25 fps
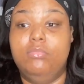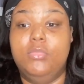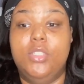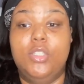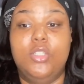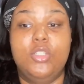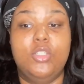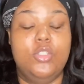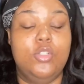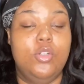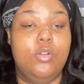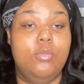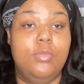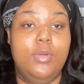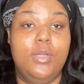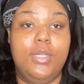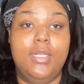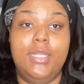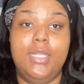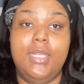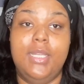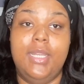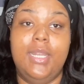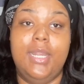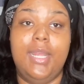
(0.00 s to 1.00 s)
There's no more
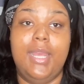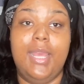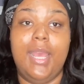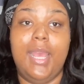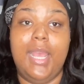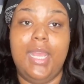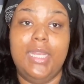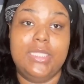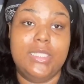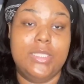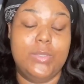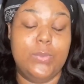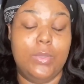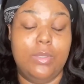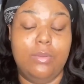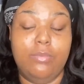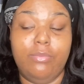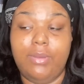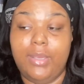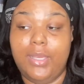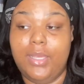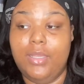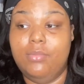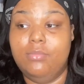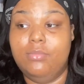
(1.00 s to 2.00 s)
none of that. I just want to
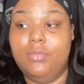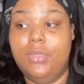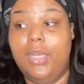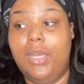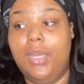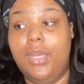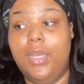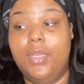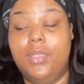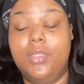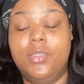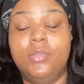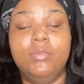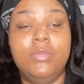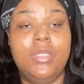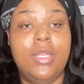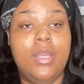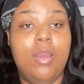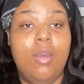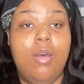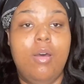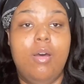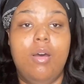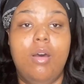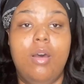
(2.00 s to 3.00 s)
fight. Like,
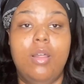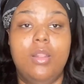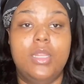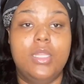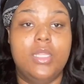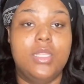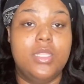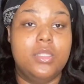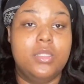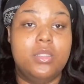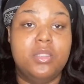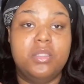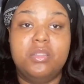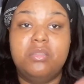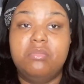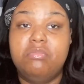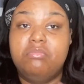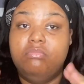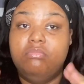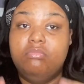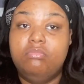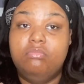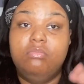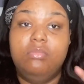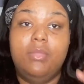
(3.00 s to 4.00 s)
all this,
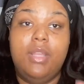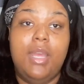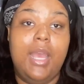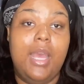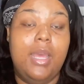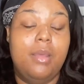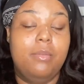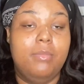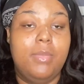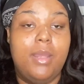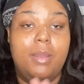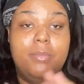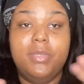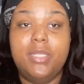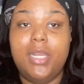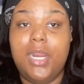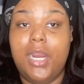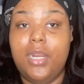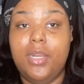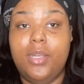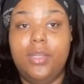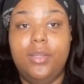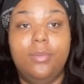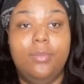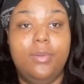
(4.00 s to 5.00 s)
I'm
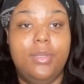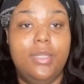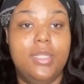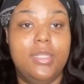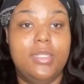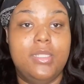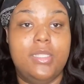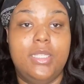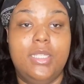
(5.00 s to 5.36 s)
tired of doing this.